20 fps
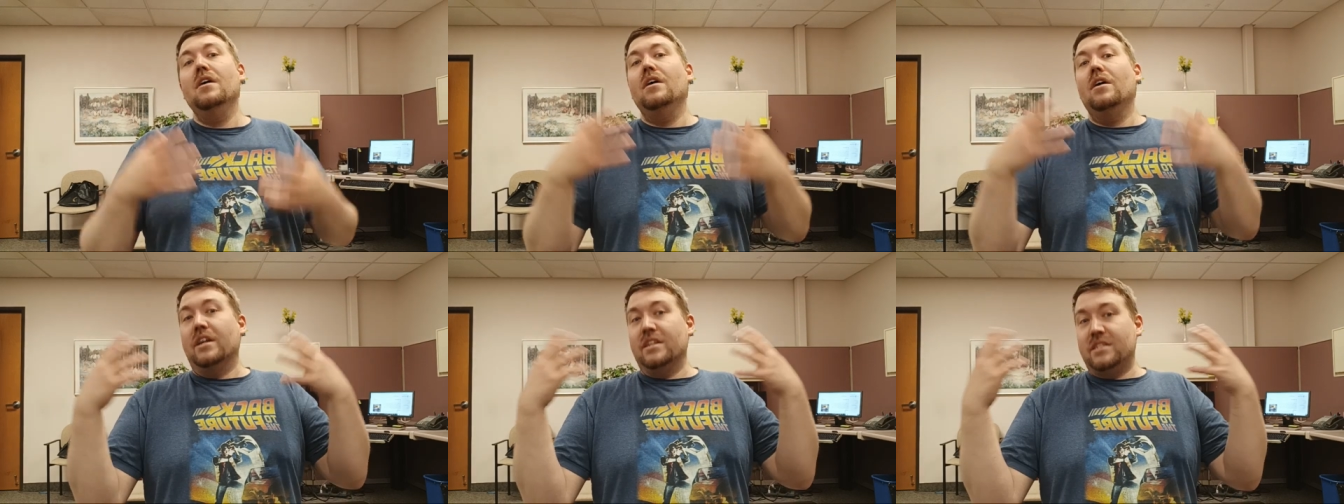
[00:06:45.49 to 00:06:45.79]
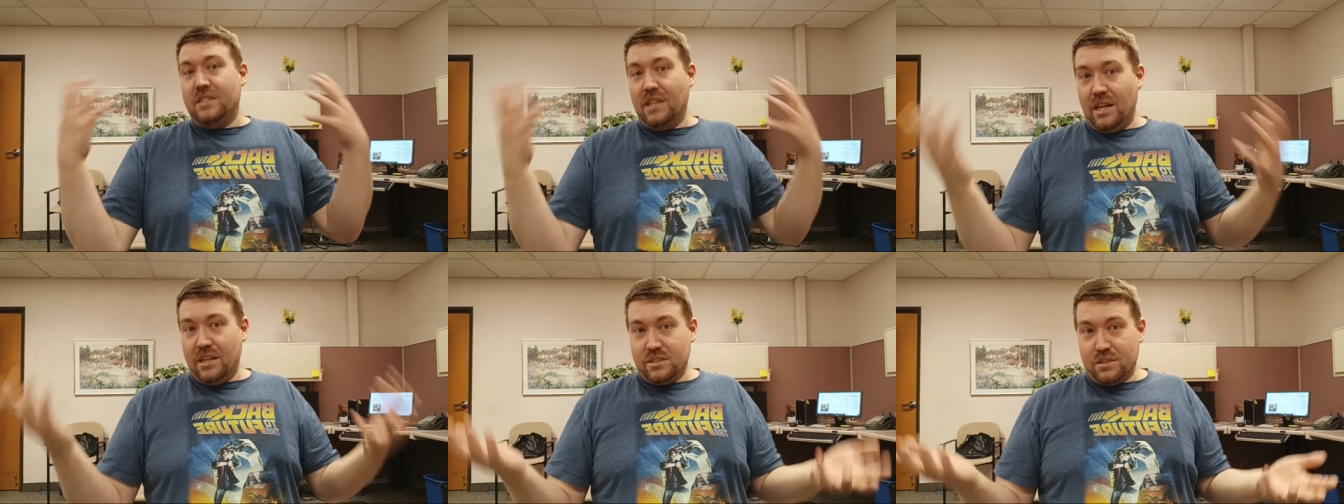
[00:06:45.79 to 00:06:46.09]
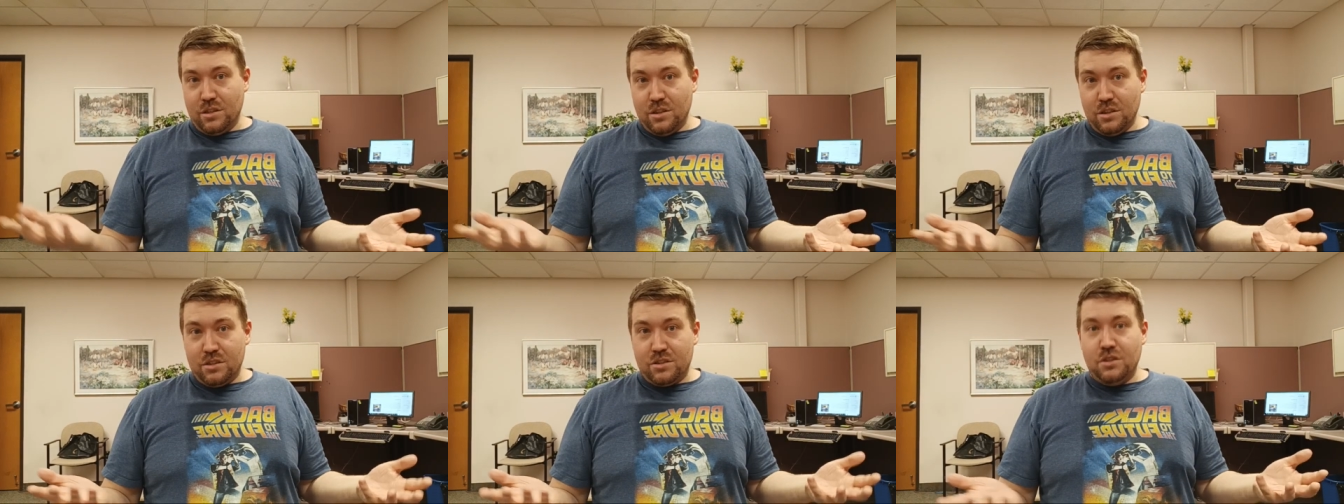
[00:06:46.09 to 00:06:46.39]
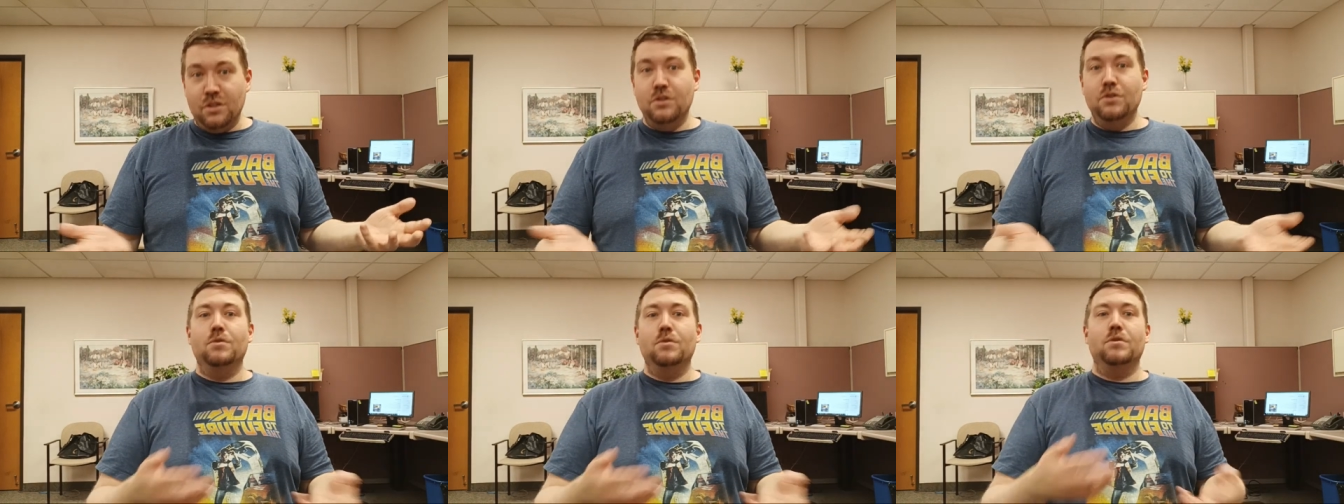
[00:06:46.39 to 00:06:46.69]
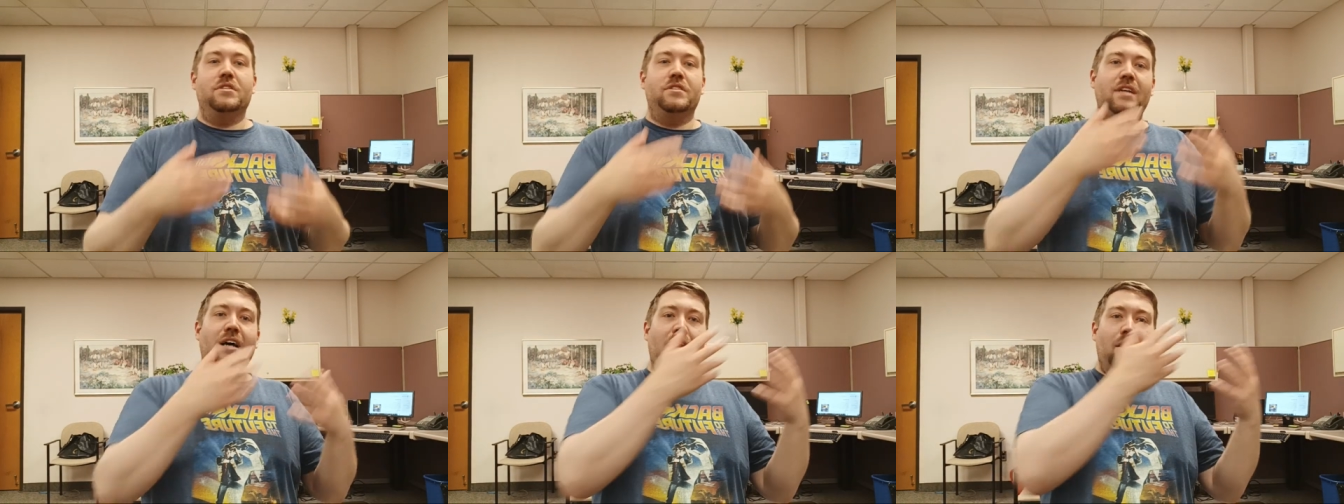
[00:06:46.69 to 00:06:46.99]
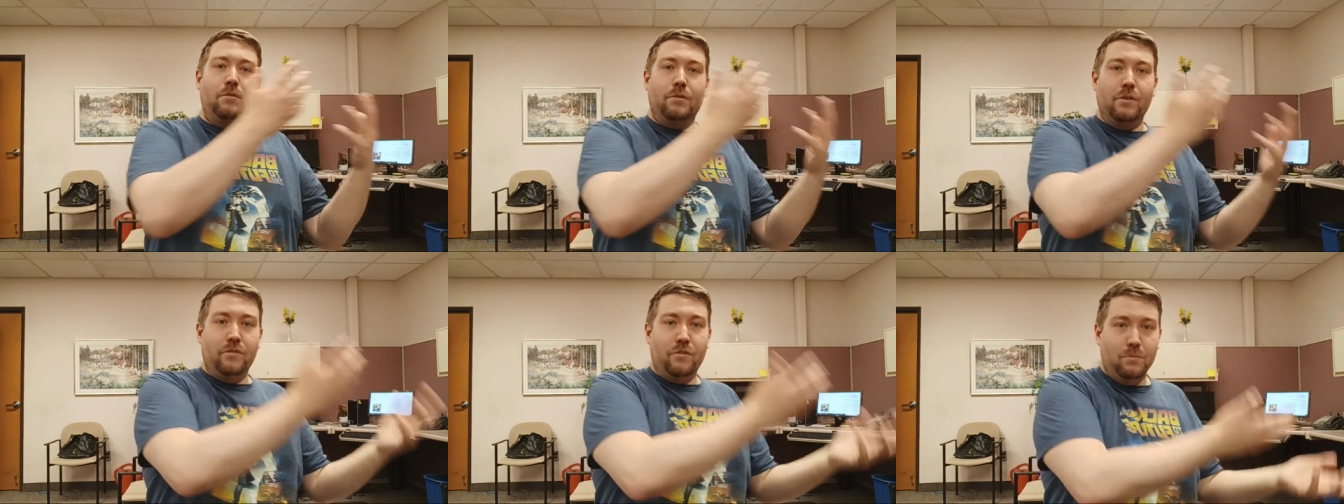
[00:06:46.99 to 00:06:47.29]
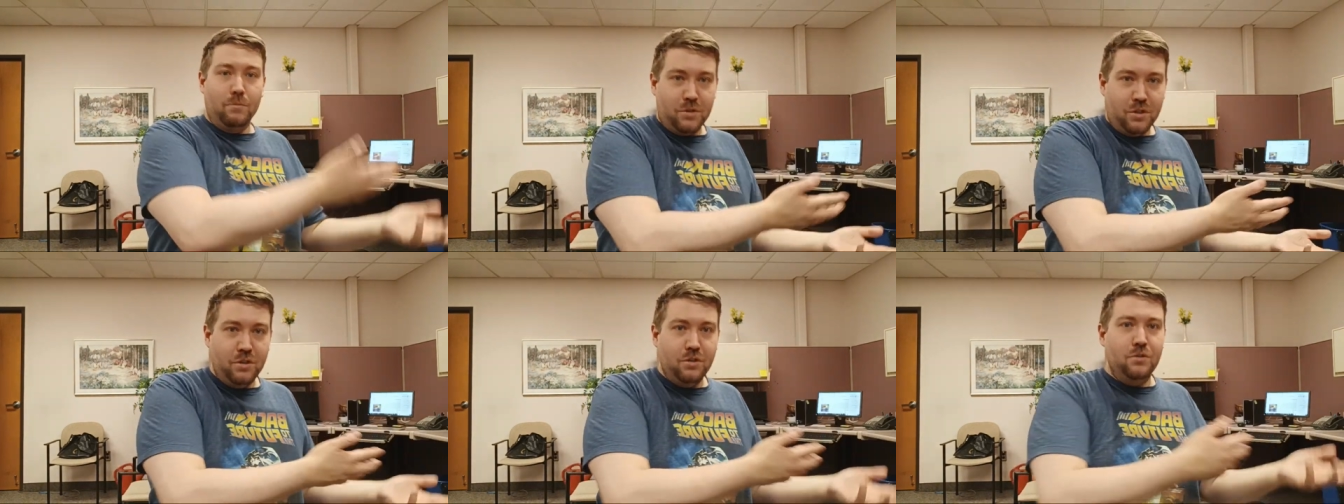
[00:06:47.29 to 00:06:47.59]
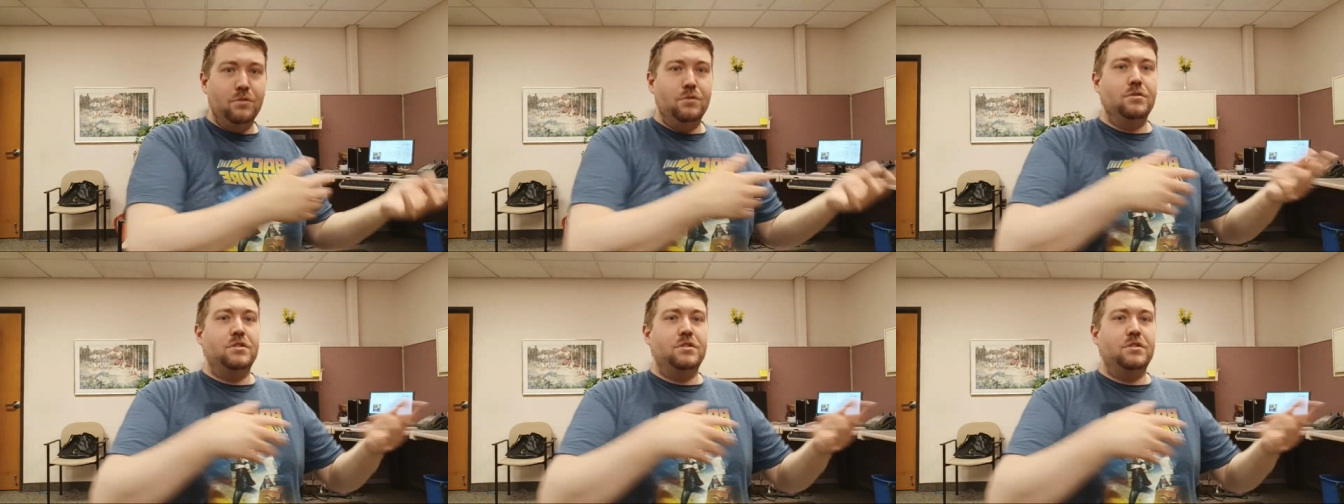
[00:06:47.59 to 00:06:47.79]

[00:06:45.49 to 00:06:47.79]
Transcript: It's not as good as two. It's a downgrade from two.